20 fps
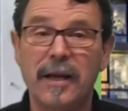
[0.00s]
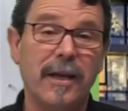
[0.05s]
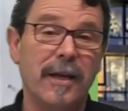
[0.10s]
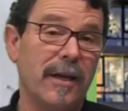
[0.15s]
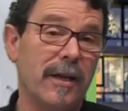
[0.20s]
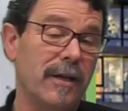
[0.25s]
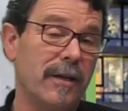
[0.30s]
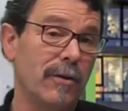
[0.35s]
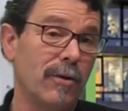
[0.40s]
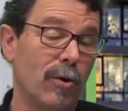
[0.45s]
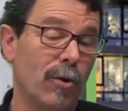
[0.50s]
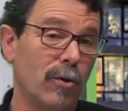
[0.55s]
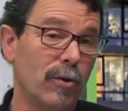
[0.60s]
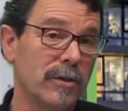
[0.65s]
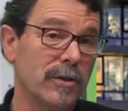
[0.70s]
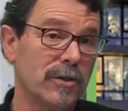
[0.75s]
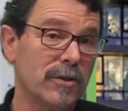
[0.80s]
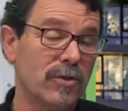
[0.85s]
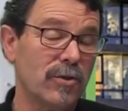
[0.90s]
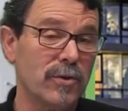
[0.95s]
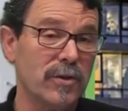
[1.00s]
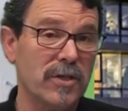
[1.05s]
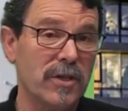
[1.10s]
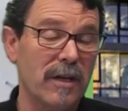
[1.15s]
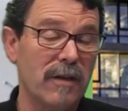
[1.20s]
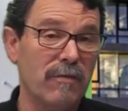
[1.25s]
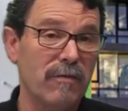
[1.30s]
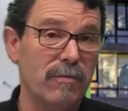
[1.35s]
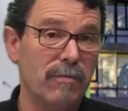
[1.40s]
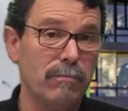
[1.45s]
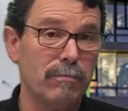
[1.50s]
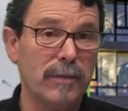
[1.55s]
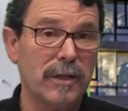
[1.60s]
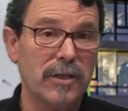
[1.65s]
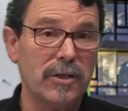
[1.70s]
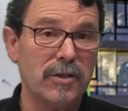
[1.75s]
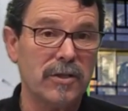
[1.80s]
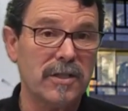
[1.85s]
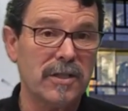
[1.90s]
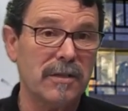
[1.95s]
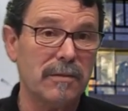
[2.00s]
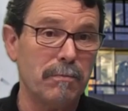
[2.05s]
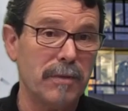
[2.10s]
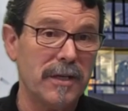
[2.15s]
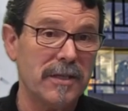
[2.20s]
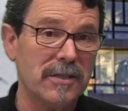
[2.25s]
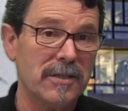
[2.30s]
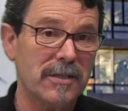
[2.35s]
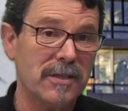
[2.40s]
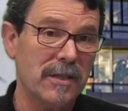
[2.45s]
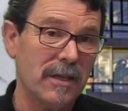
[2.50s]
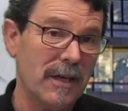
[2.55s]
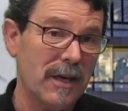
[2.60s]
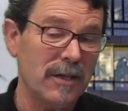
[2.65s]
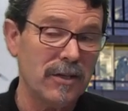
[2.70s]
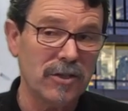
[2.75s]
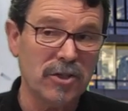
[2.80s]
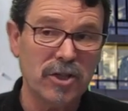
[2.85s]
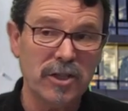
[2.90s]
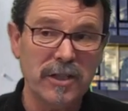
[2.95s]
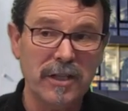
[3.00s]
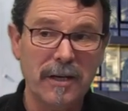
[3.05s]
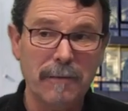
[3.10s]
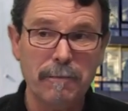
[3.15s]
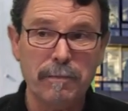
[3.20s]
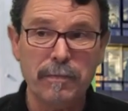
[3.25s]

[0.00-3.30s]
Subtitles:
in order to save best energy,